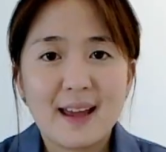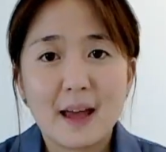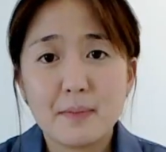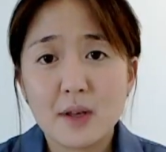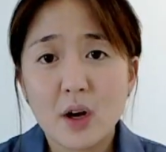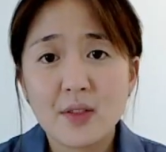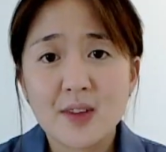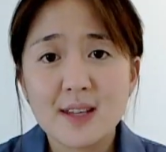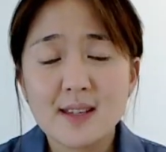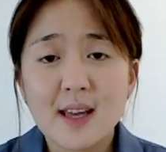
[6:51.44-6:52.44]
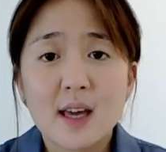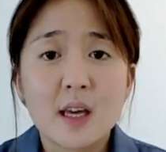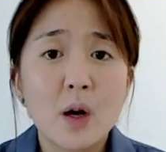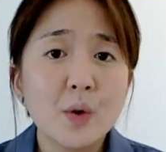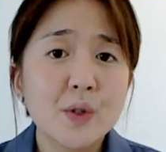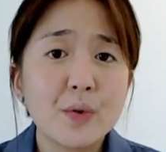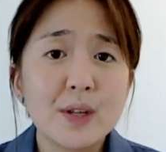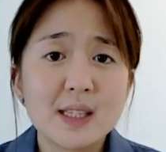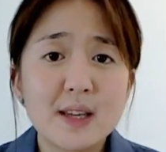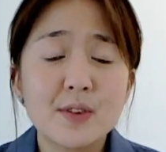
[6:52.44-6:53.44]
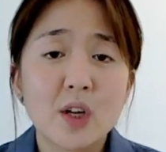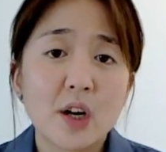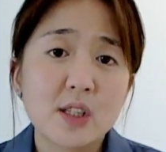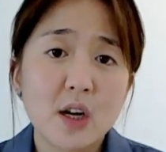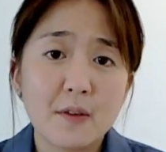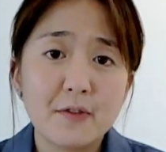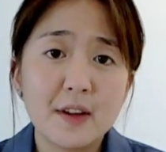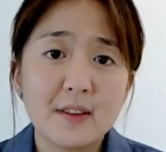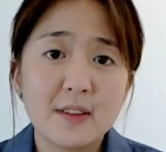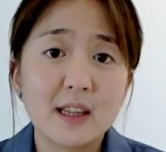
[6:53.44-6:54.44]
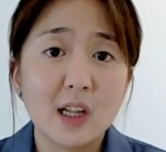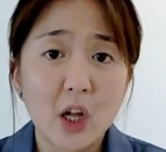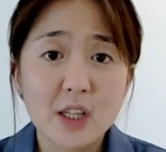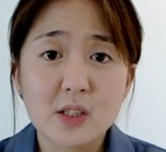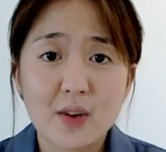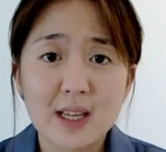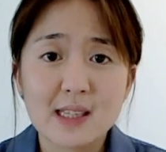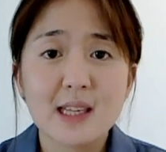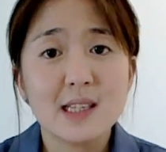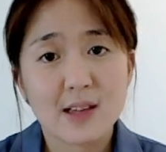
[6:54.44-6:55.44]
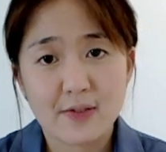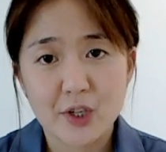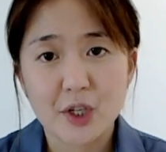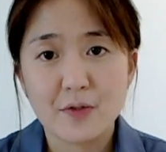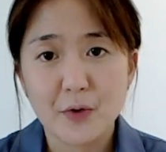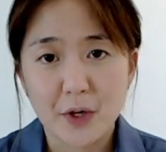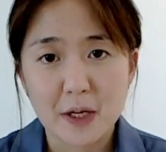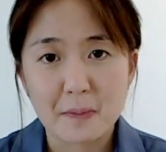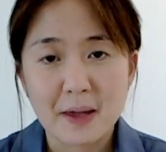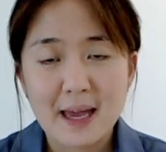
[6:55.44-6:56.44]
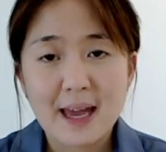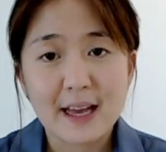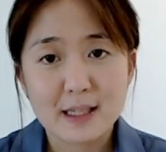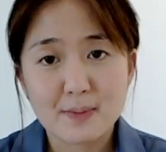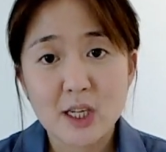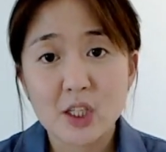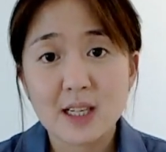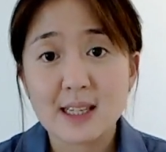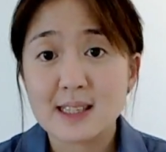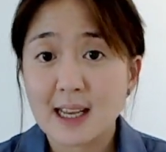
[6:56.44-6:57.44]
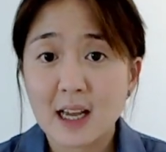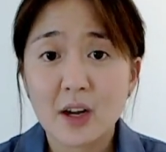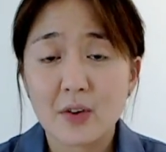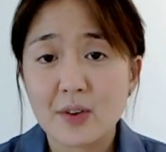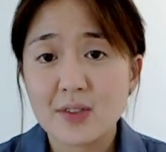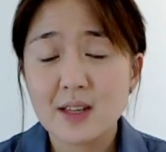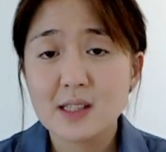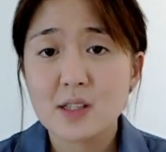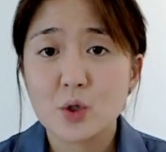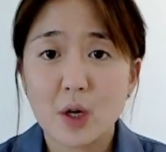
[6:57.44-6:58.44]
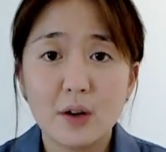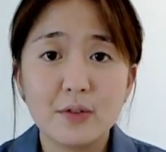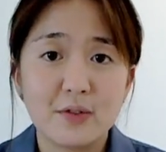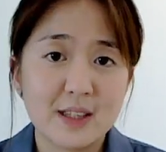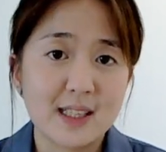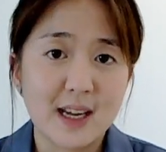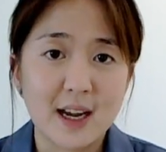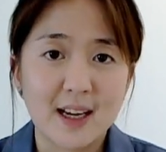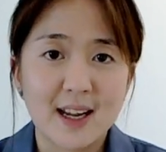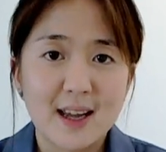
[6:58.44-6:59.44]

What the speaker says: And beyond this, he also received God's comfort that the Lord's grace is sufficient for him, as mentioned in 2 Corinthians 12 verse 9.